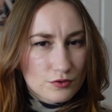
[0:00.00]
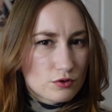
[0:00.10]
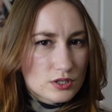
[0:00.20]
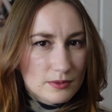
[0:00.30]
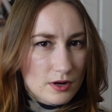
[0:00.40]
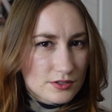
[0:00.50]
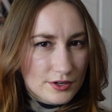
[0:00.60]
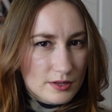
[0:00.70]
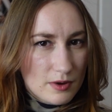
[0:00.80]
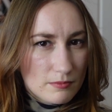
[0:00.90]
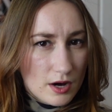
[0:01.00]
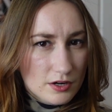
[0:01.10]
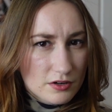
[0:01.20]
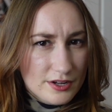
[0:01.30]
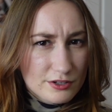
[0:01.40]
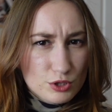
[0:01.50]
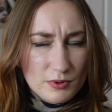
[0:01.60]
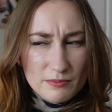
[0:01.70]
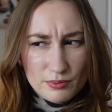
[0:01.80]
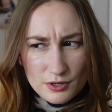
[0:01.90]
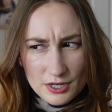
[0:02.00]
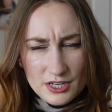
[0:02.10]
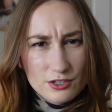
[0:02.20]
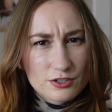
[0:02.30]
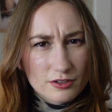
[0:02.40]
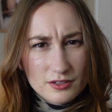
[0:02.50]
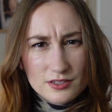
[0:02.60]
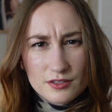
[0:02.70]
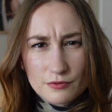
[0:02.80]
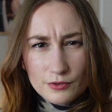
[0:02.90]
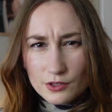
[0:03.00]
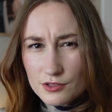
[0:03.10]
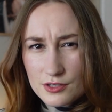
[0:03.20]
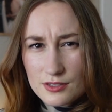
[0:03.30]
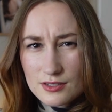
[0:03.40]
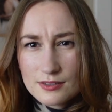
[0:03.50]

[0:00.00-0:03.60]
Of course, I'm not talking about modern English, but I'm pretty sure it's the first.